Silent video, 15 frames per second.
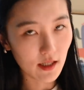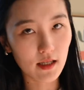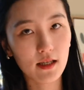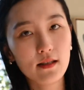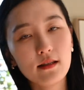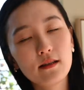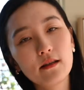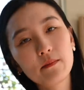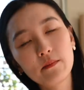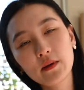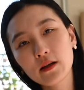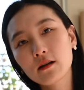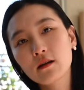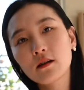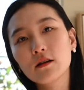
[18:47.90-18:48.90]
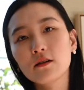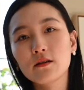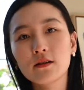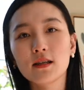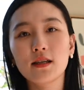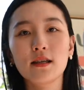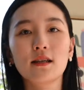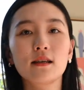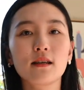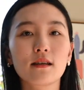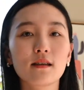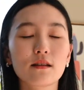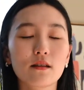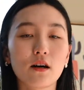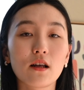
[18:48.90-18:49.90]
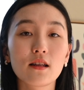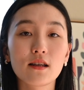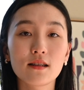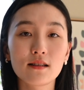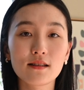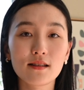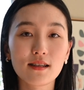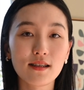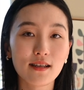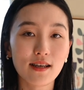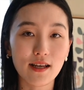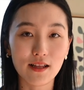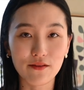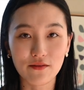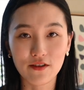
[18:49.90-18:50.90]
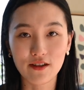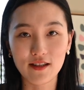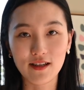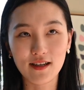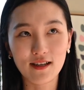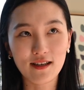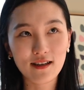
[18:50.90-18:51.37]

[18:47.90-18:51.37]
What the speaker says: It's a bit cold in Northern California,